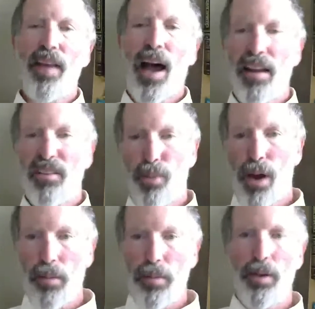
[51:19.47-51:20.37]
The highest
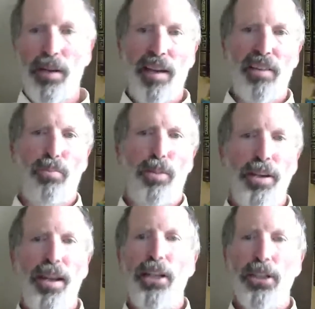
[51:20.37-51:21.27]
probability
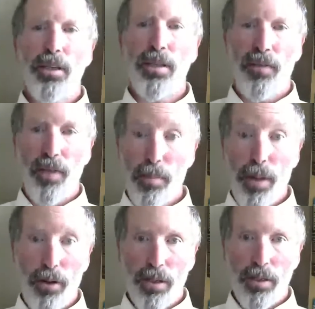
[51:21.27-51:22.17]
explanation of the
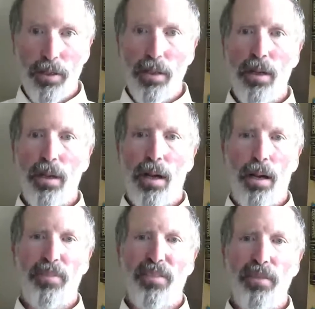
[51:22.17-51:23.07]
empirical
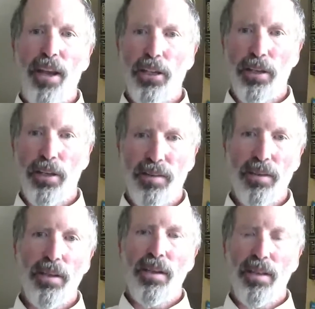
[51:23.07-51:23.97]

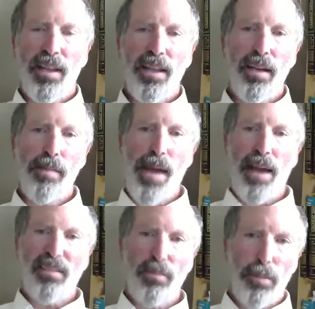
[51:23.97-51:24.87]
observations, taken in
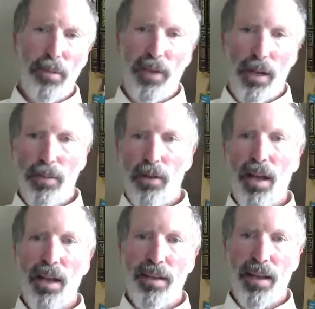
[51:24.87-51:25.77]
maximum available
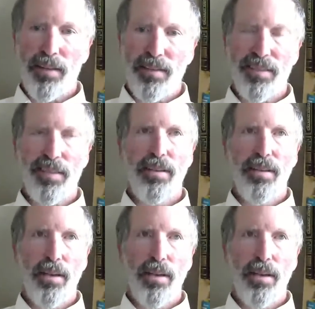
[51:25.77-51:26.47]
context.